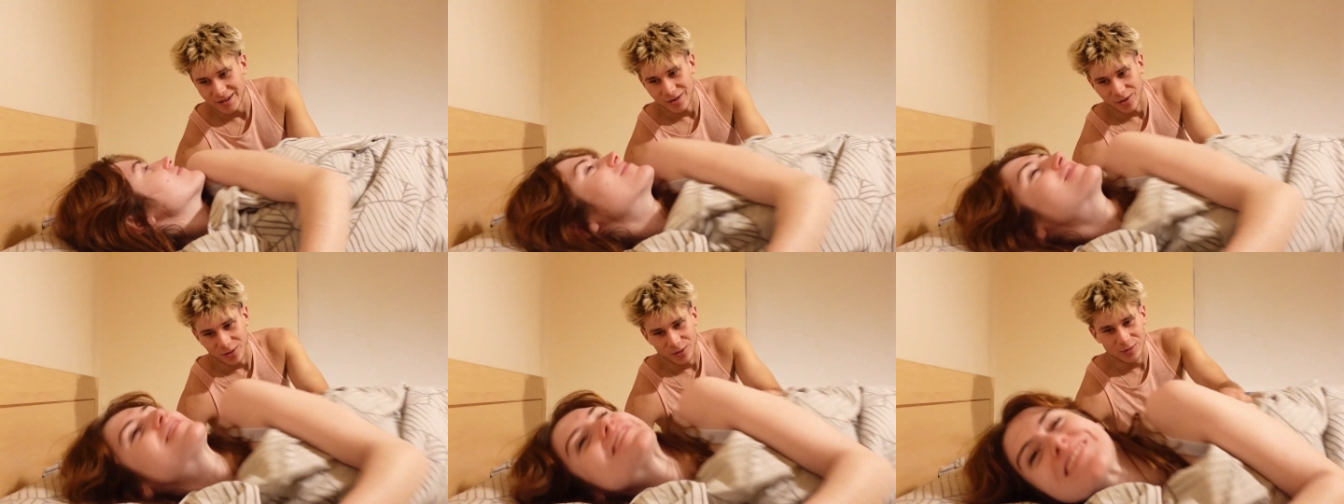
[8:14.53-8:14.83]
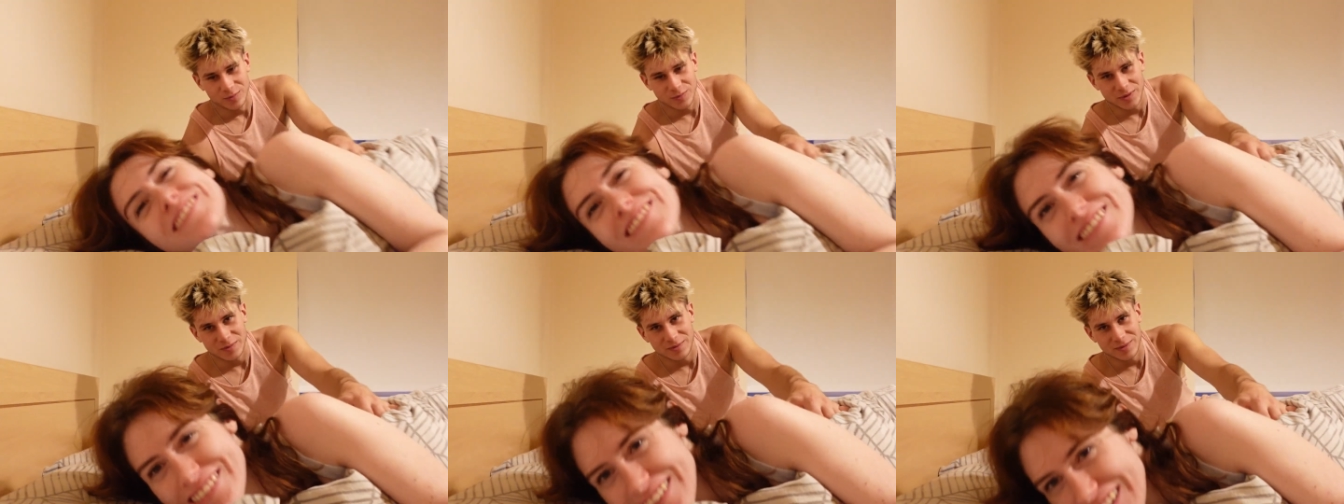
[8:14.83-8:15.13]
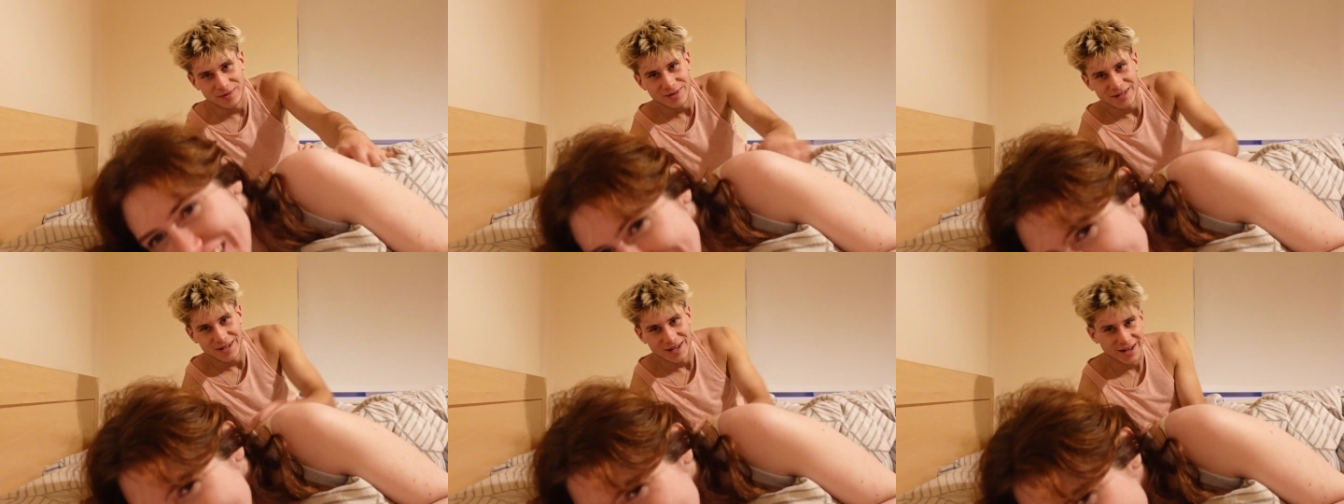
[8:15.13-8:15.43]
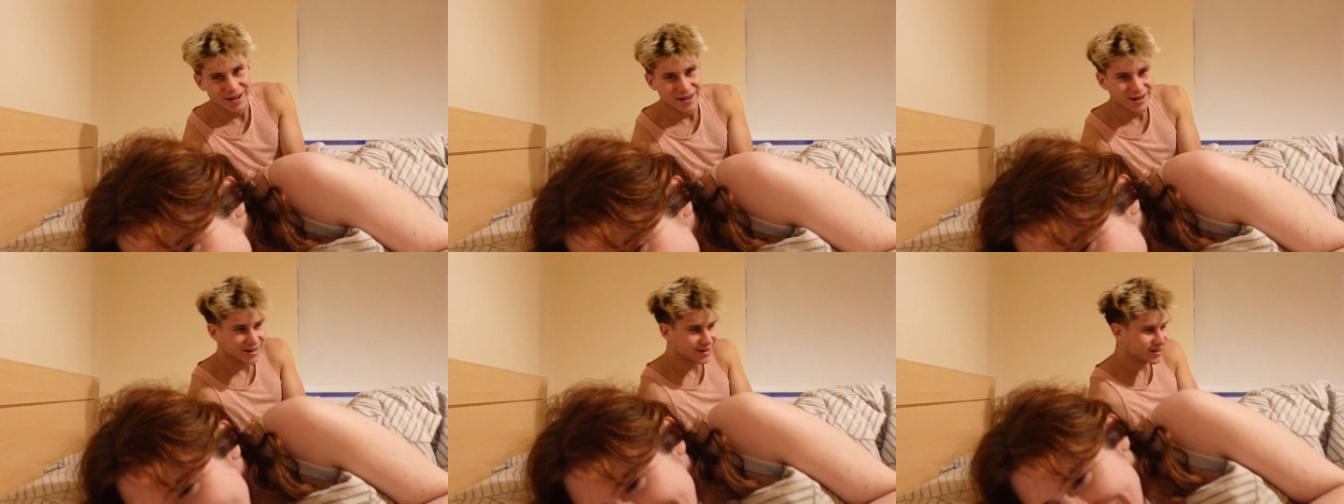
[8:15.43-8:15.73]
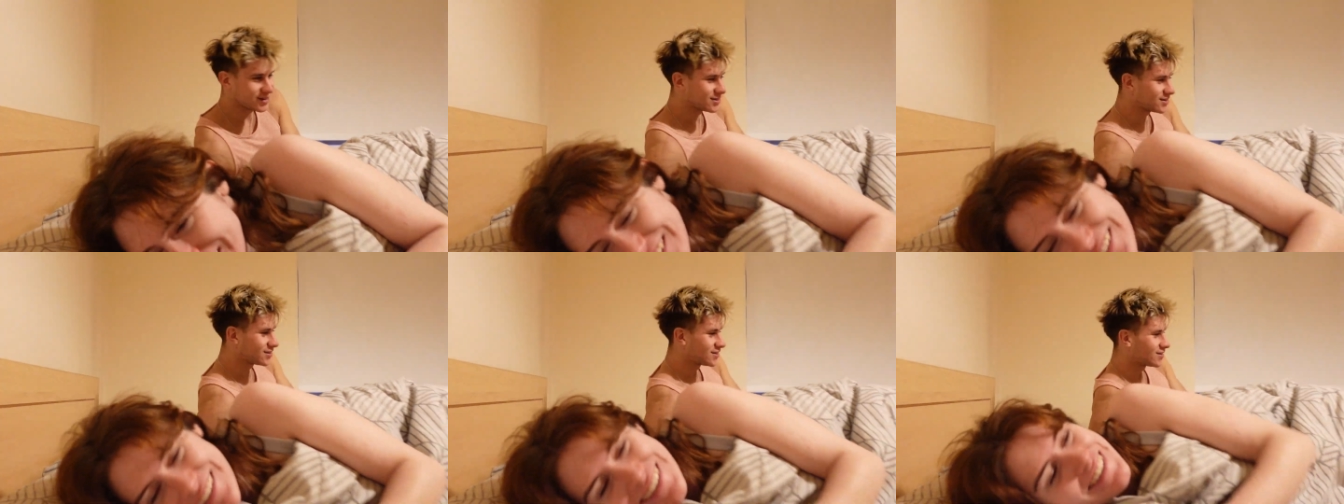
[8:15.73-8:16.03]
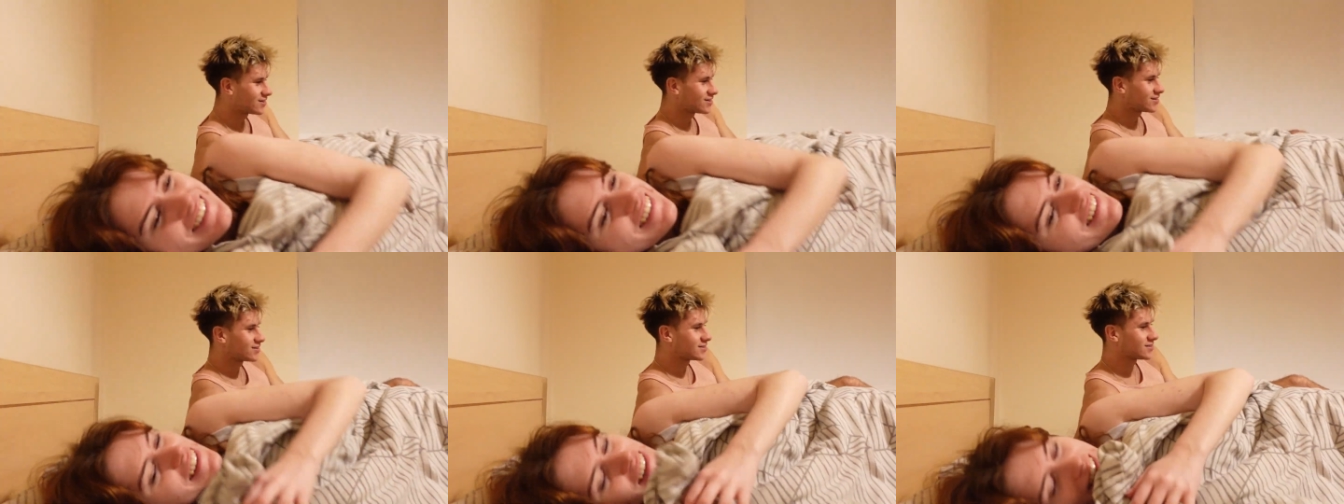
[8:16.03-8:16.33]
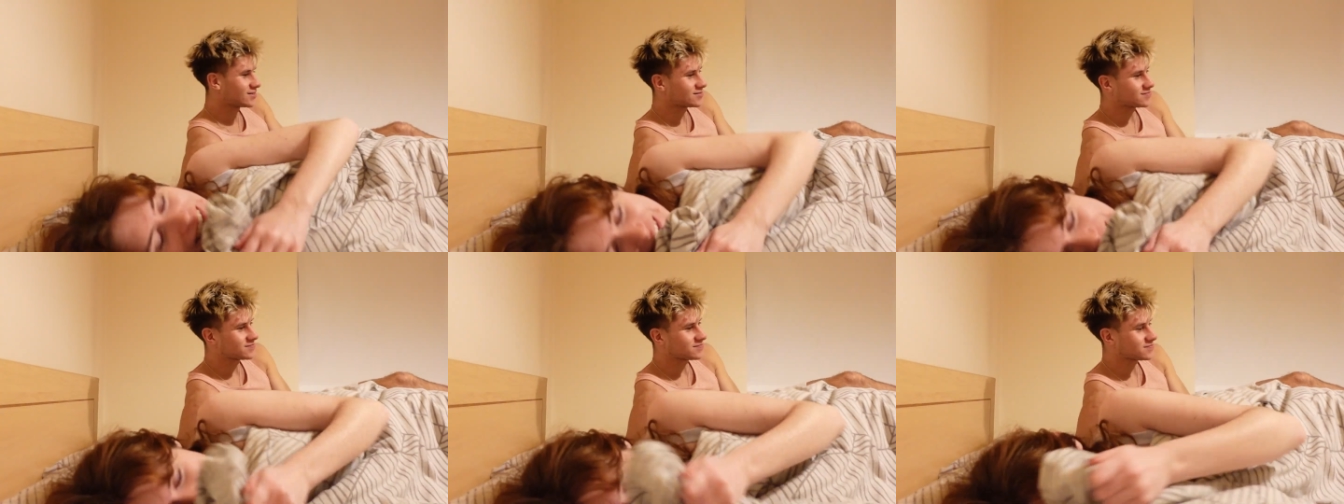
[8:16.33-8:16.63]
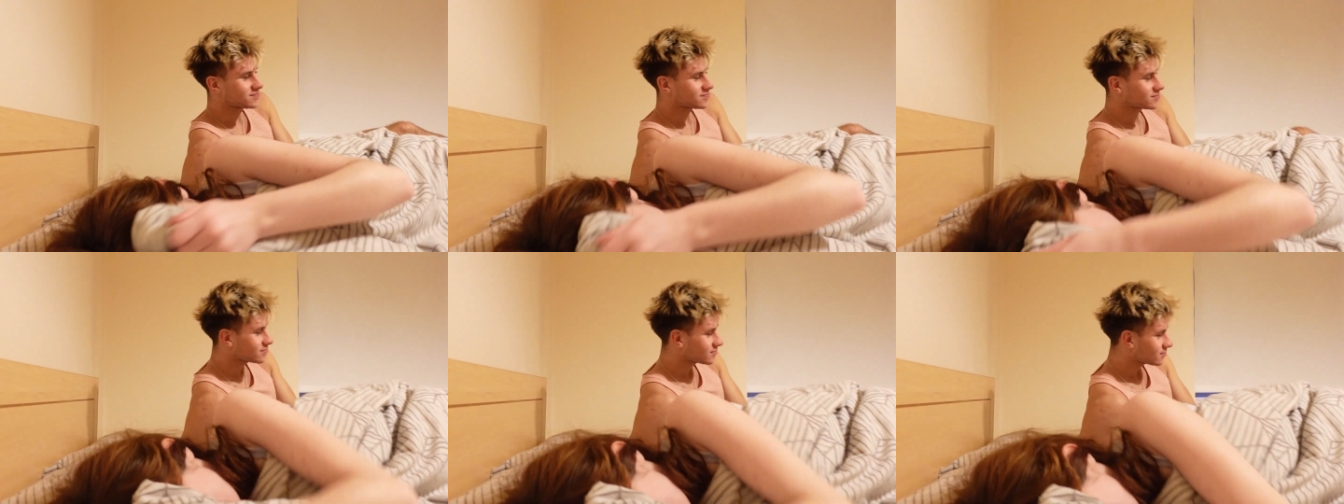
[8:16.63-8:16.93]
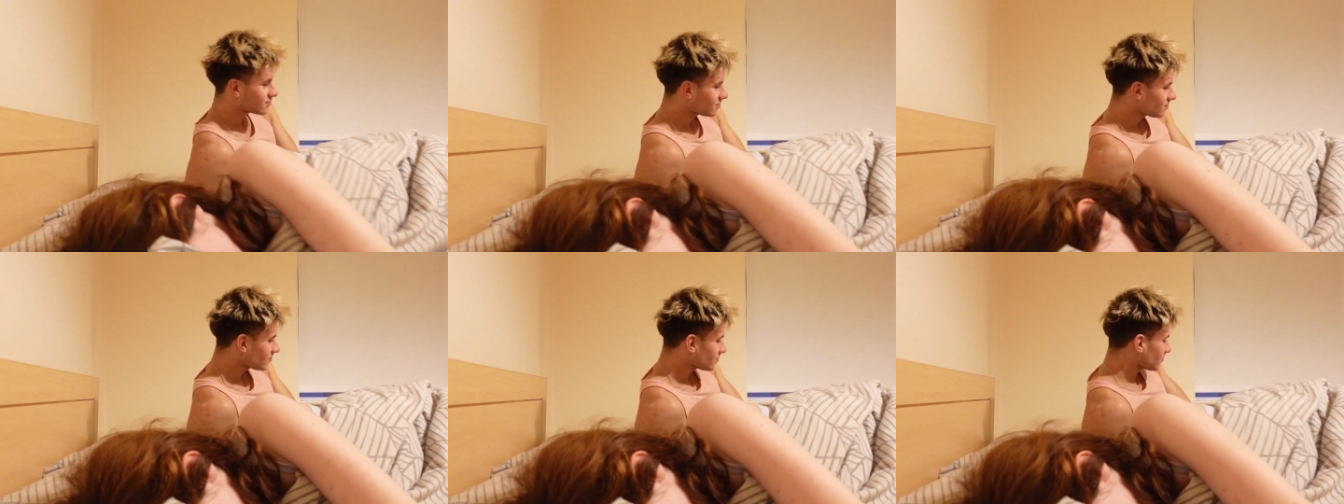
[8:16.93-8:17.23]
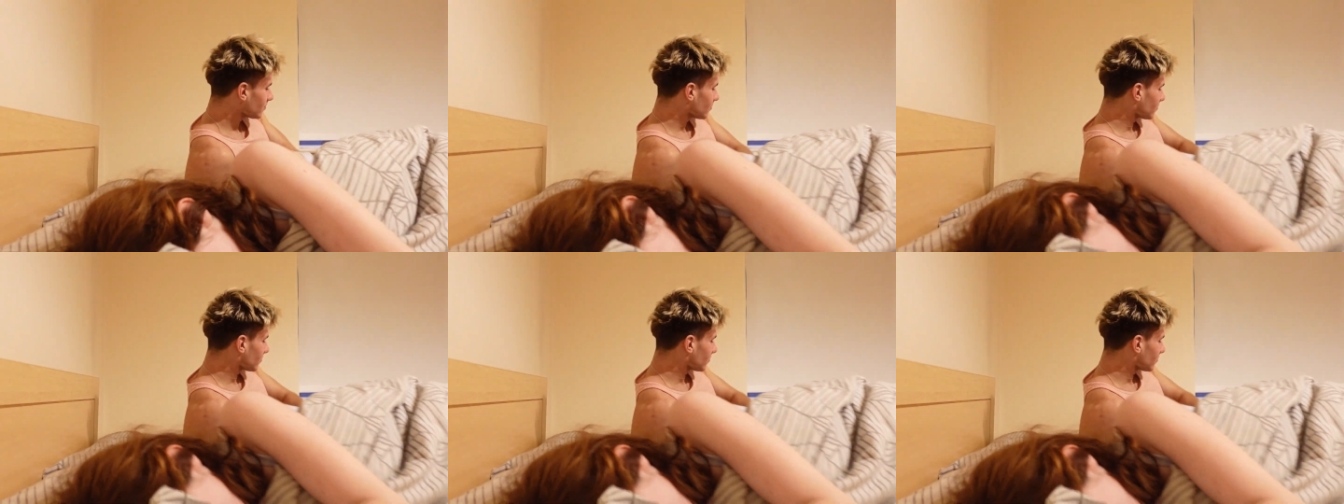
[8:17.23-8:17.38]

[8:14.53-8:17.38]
Old people. Ah. Ah.